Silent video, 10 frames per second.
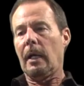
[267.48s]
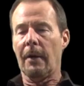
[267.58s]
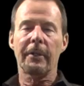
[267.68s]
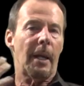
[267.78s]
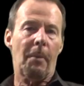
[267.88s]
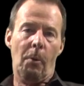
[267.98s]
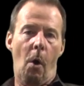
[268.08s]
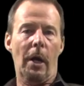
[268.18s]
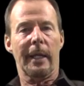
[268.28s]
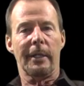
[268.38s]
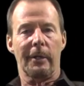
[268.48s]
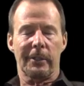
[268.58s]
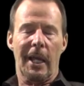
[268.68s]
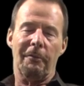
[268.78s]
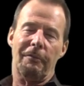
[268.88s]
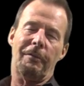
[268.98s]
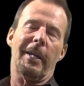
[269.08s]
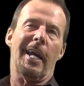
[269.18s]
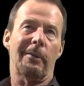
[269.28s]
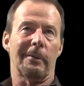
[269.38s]
every time I walk in there, it's kind of
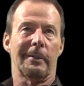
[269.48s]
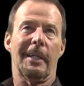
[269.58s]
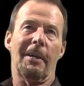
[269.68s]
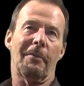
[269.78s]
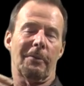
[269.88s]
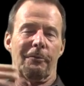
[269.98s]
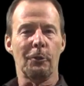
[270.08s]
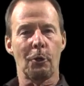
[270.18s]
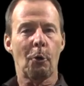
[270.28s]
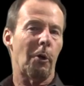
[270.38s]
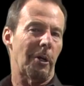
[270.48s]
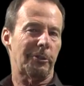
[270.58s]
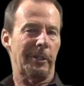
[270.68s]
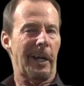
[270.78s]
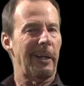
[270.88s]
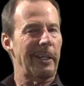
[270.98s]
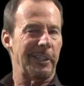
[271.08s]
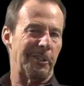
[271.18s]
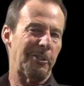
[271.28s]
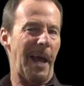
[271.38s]
funny. I have a few quirks, and I don't like
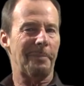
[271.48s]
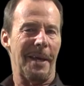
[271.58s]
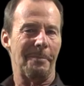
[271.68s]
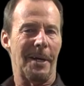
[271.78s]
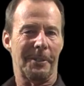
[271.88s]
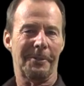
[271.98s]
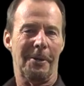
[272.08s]
to shop that much.